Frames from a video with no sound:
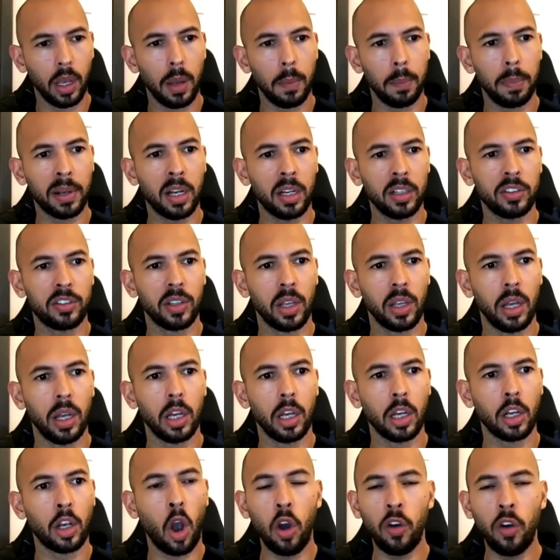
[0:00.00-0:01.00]
Because
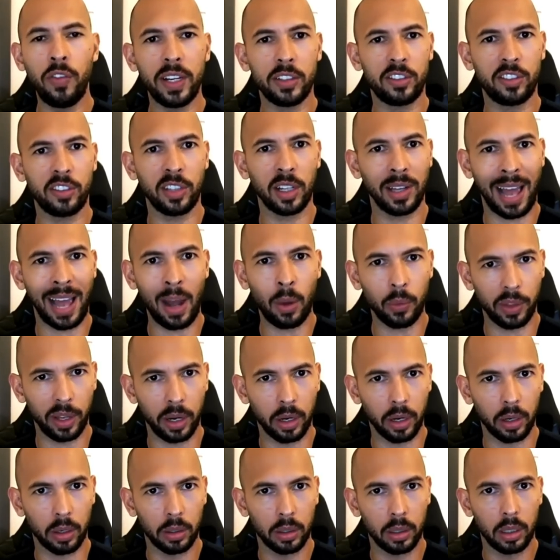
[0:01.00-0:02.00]
COVID is still out
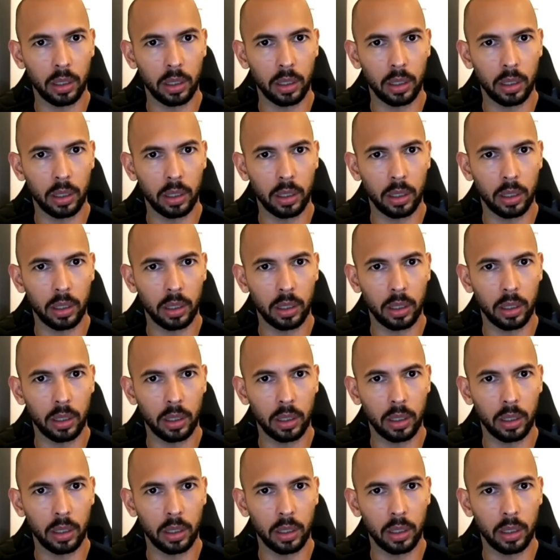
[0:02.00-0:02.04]
there.